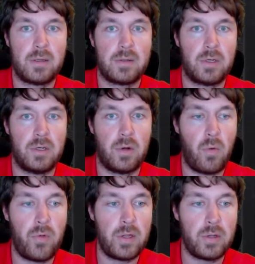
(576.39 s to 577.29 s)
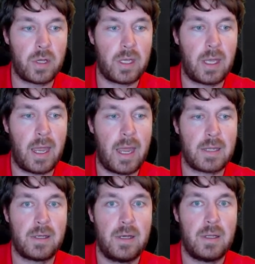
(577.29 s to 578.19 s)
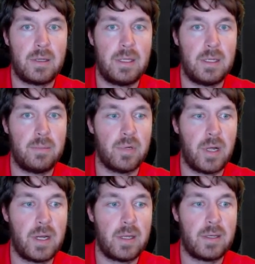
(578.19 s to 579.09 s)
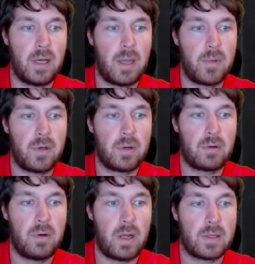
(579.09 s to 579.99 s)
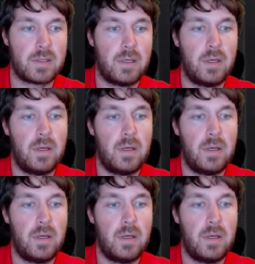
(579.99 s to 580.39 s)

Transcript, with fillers: So you're only looking at the blood type cross.